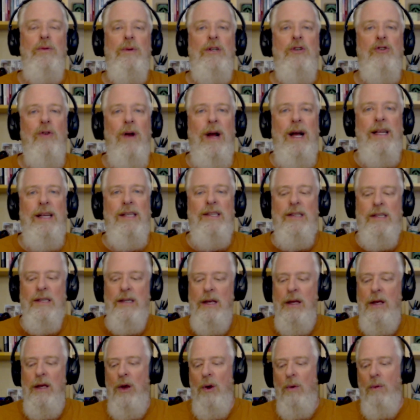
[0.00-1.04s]
address?
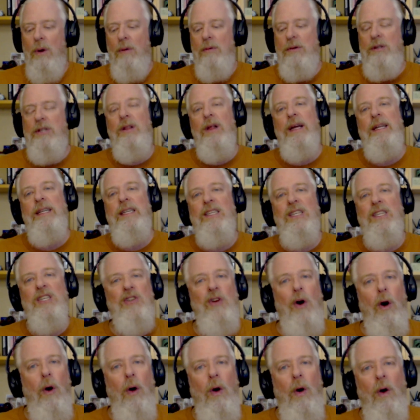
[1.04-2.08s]
What would you like to
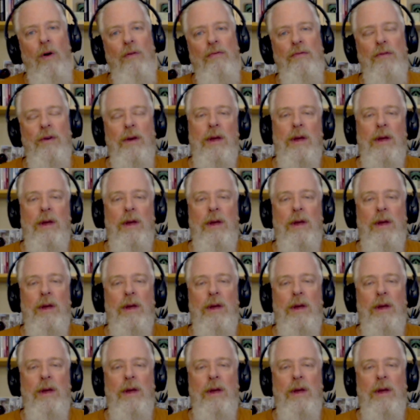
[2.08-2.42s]
solve?